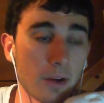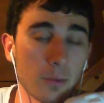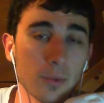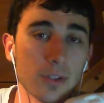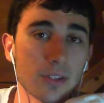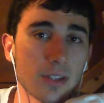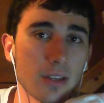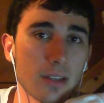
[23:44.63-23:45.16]
I
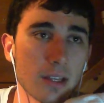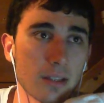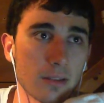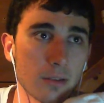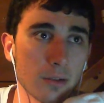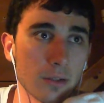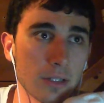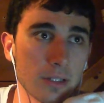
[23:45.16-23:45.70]
would say
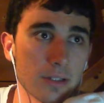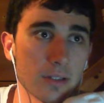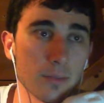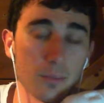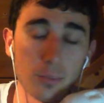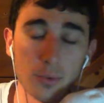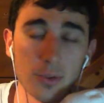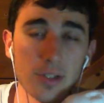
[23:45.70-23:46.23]
that there is
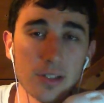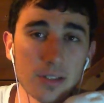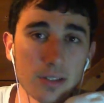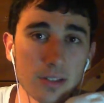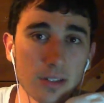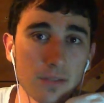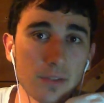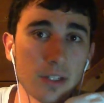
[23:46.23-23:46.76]
some pretty
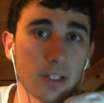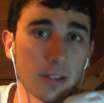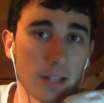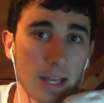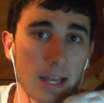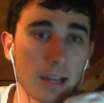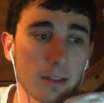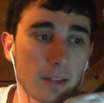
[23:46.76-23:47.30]
significant
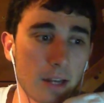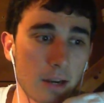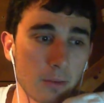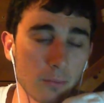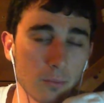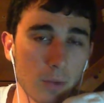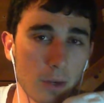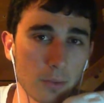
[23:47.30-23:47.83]
lag that
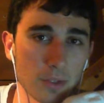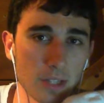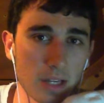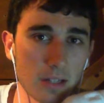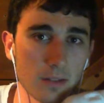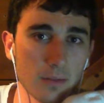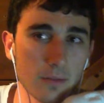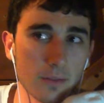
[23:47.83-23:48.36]
I was
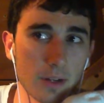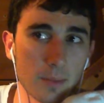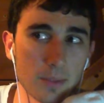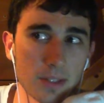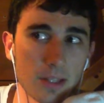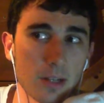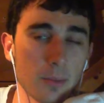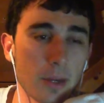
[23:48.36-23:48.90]
kind of
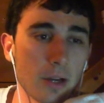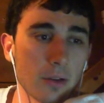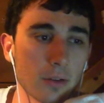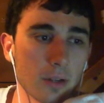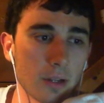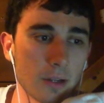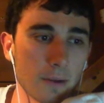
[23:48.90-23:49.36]
upset about.